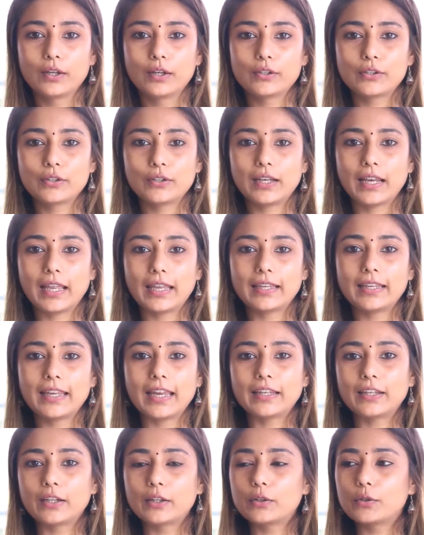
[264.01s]
So, like,
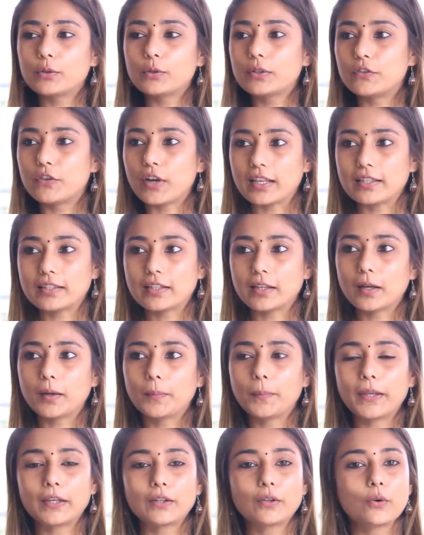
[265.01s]
getting to dress
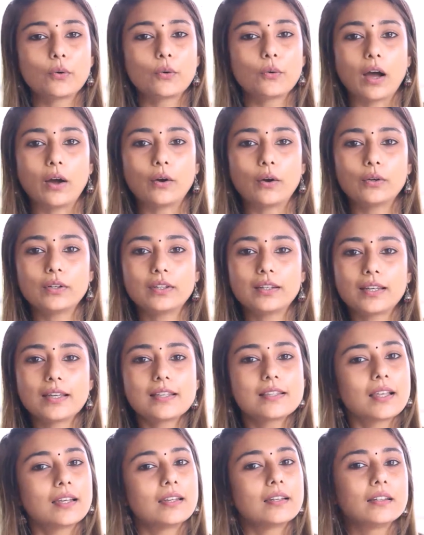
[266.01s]
up and go out
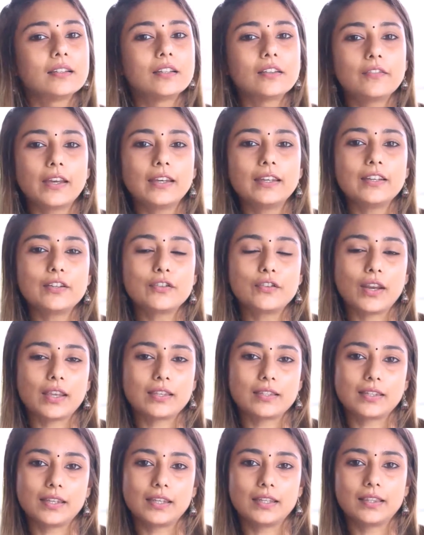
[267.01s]
is another very
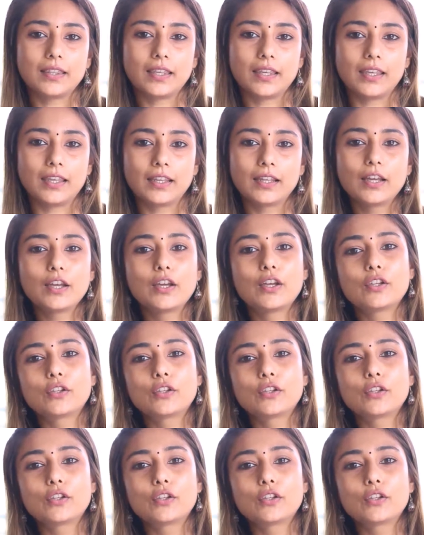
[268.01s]
interesting thing.